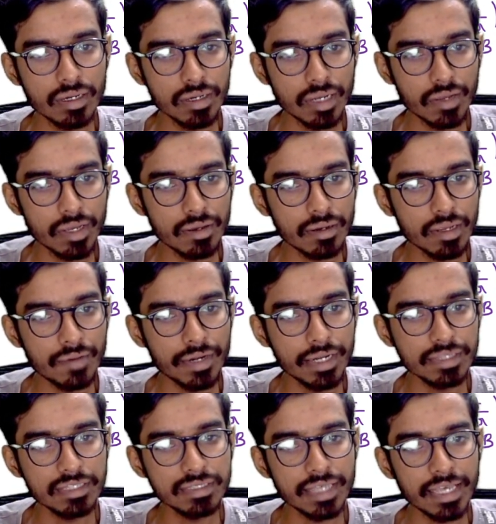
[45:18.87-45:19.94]
Now I've written
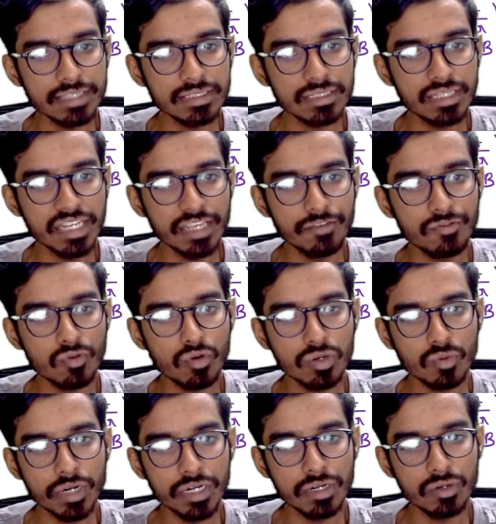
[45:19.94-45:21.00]
this as 3, 4,
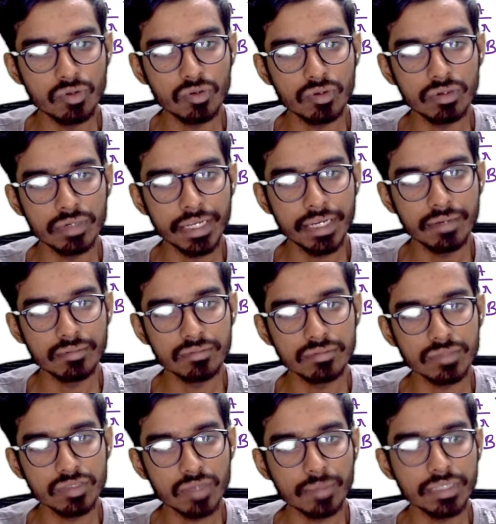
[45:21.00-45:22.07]
1, 2, right?
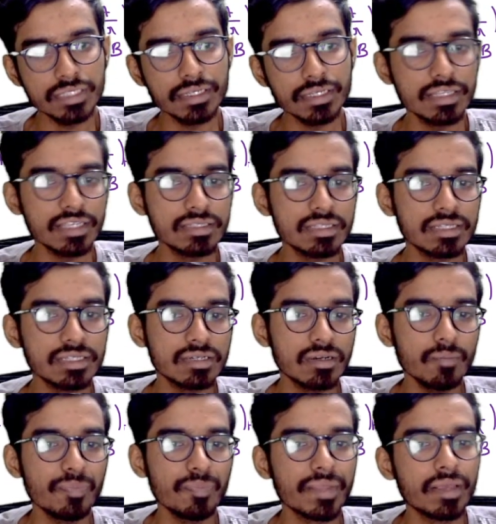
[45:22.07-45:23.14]
So I'm just interchanging the term.